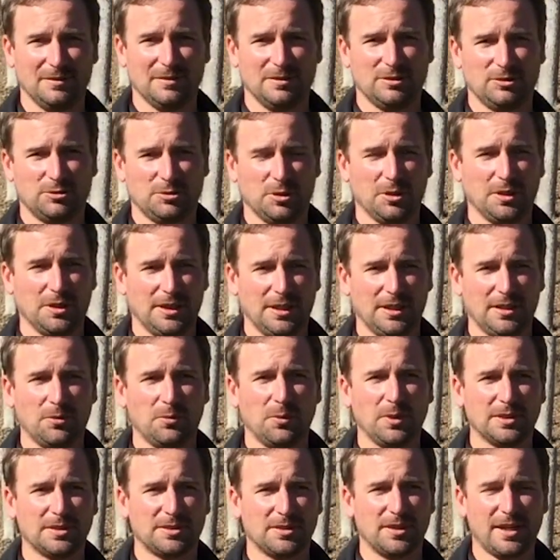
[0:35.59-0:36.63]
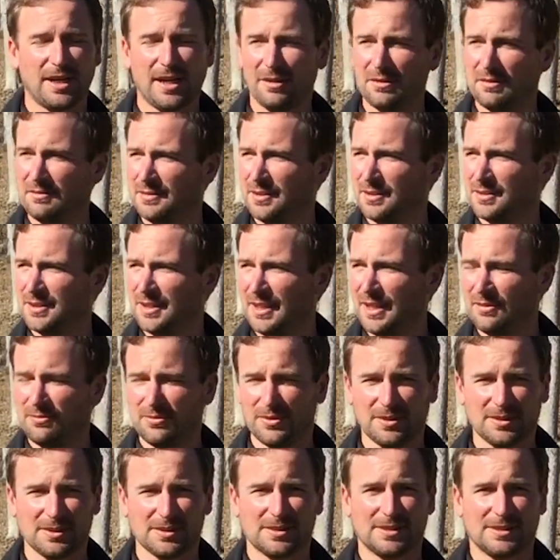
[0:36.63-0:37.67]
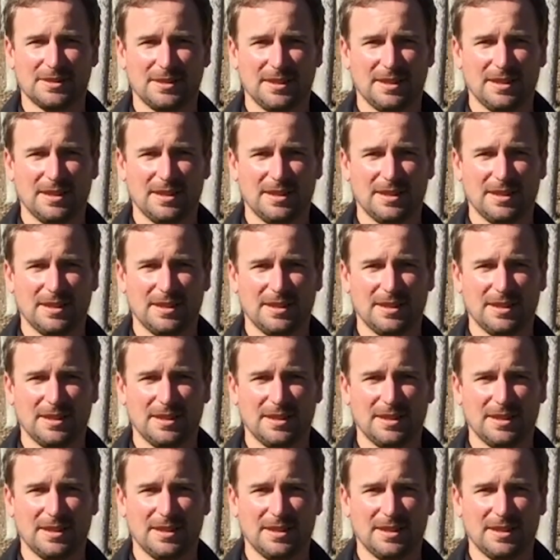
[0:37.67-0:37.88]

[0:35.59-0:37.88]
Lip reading: truly into winter now, even though today feels